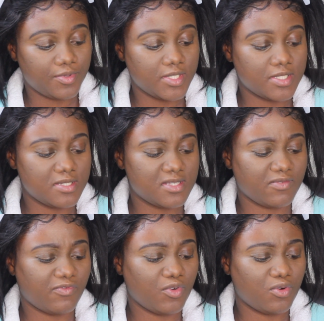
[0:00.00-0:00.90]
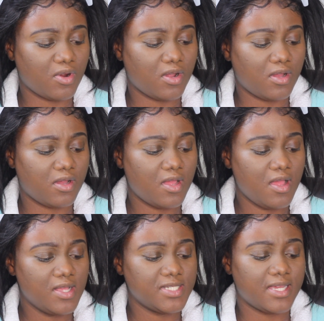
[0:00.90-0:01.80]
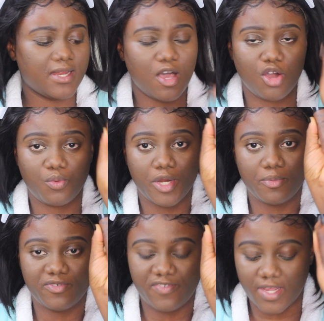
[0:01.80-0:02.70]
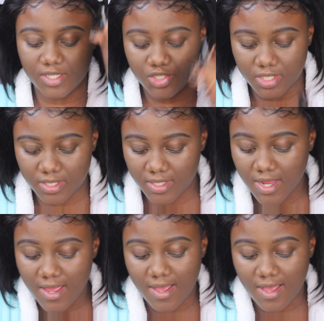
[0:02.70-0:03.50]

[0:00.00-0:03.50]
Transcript: This is Sephora 10-Hour Wear Perfection.